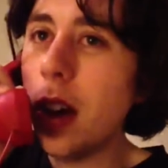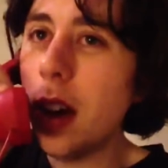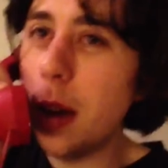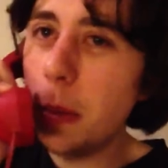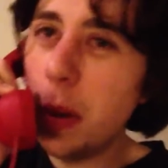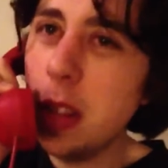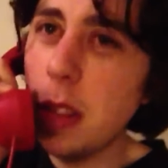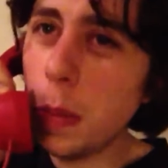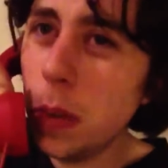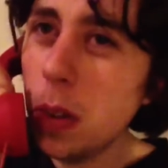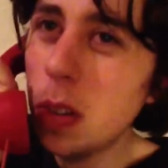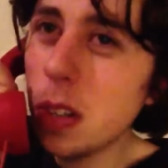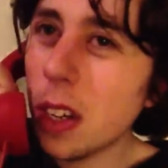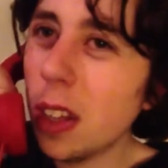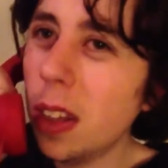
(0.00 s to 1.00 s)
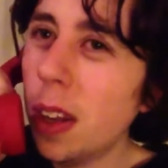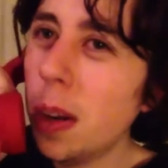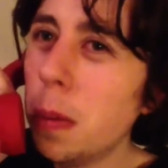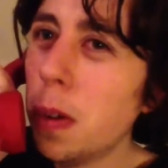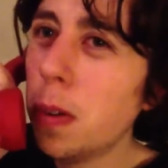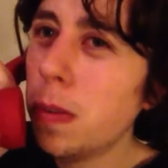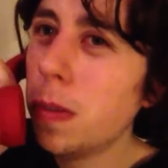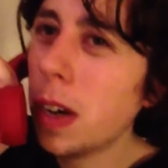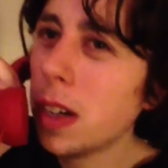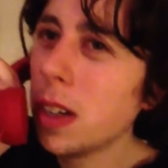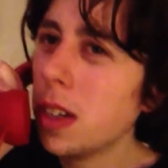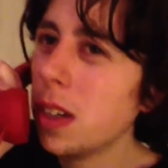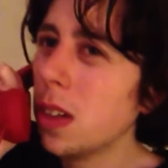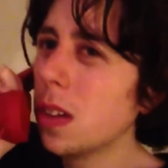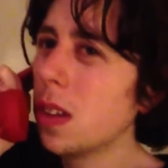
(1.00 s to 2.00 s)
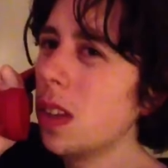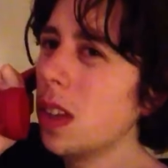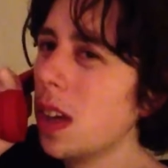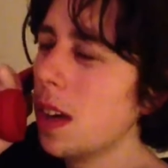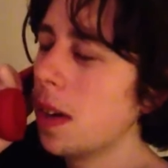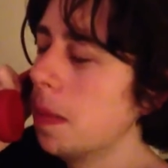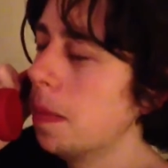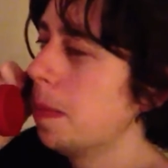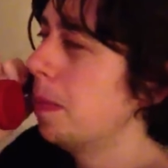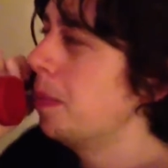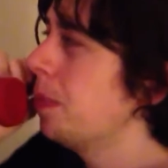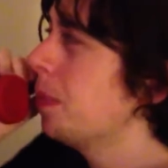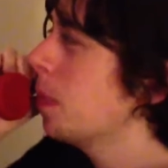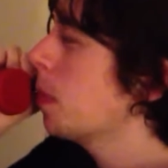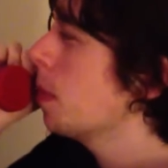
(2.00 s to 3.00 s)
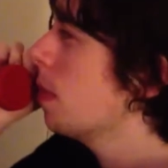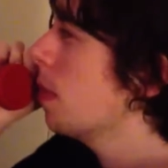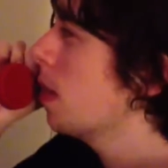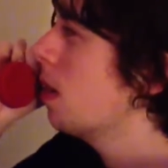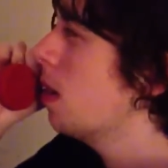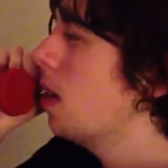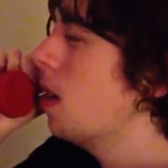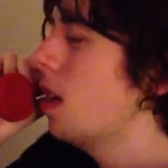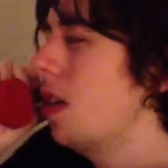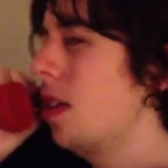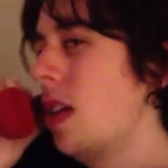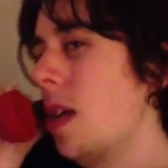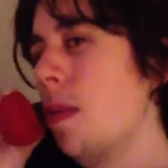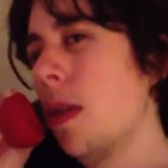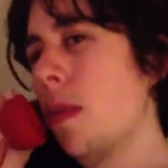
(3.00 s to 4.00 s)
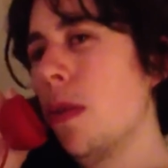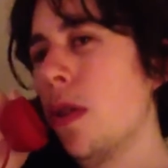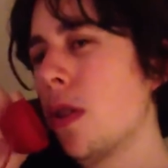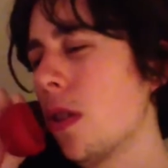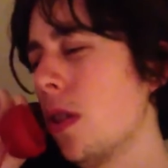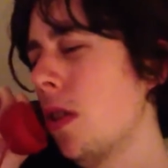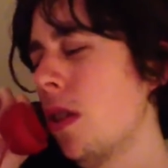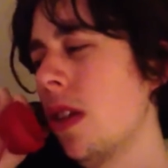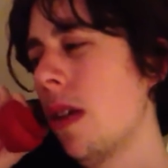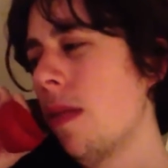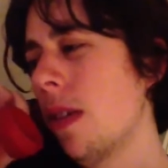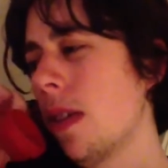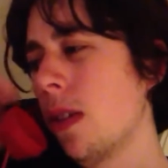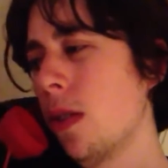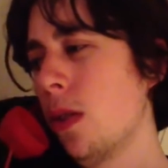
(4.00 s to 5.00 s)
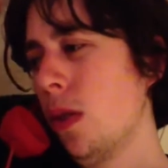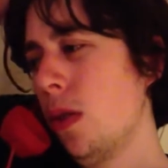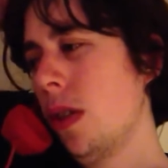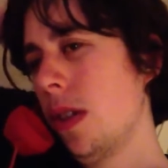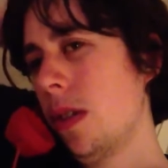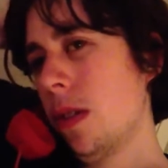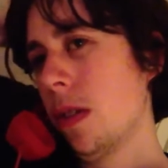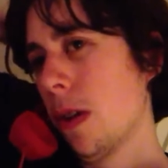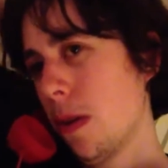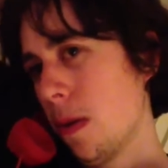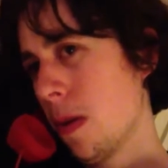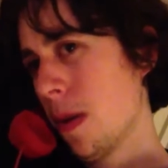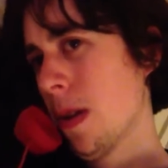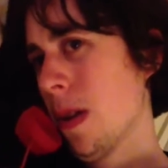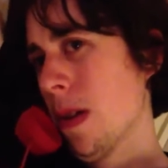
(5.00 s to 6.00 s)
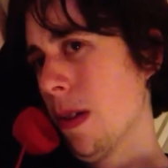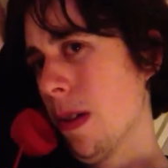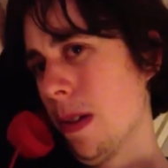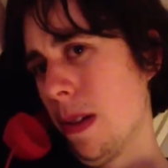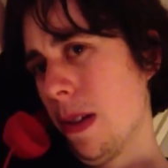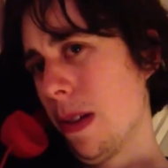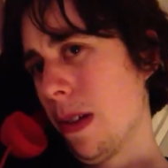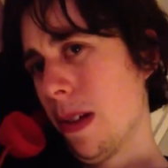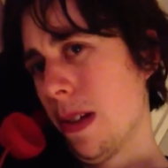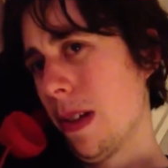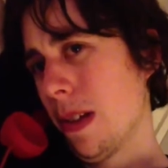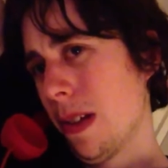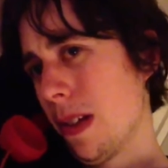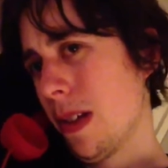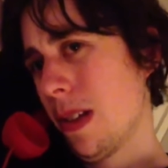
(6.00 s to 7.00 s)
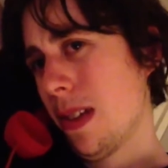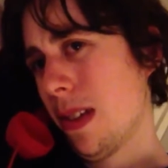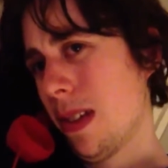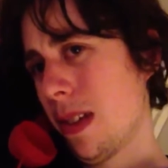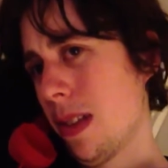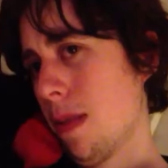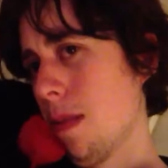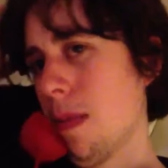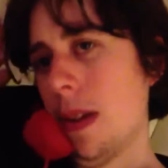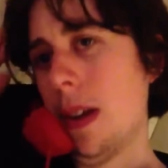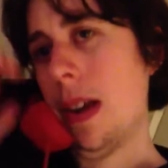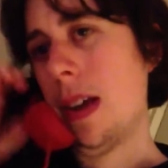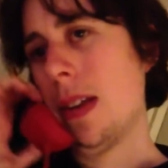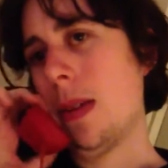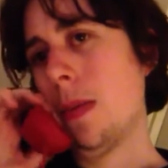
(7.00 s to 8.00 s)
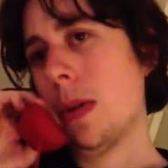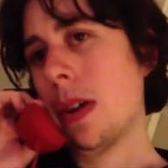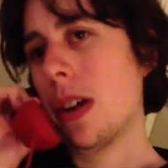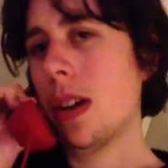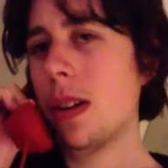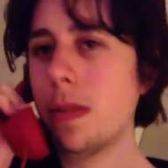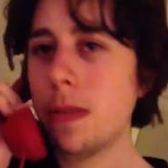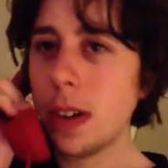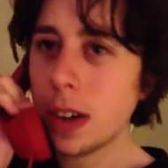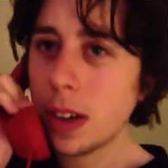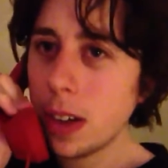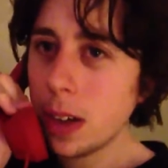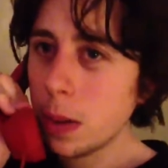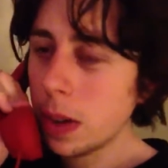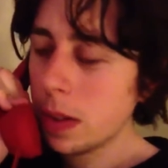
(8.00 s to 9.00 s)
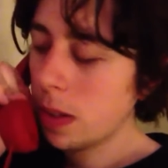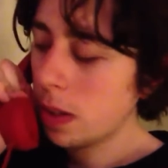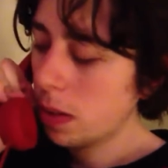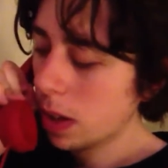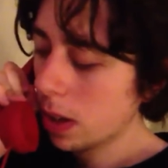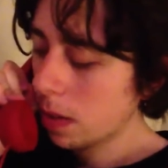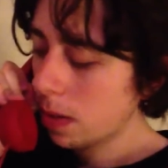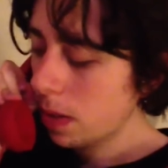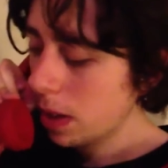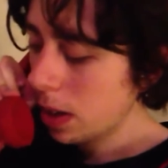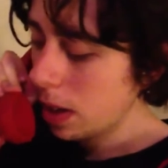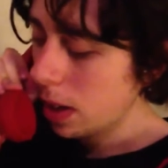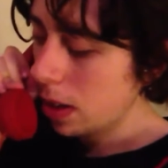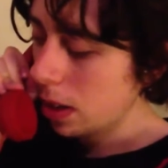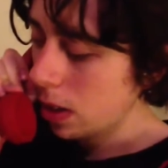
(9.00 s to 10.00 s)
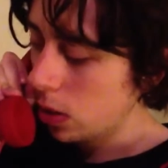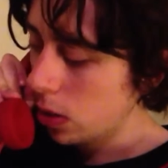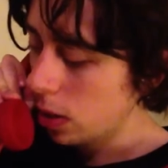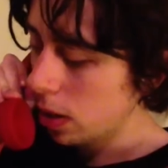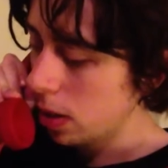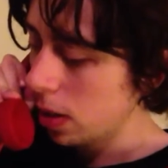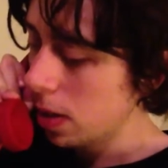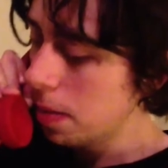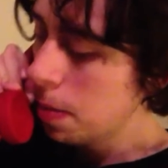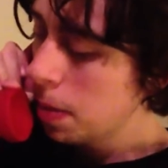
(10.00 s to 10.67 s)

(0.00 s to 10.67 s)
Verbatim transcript: I made the music a little more funky, not the um the Samtime News, because it used to have like the news intro. Uh, uh, uh, but now that we're getting funkier, we have to have like a funkier intro, you know?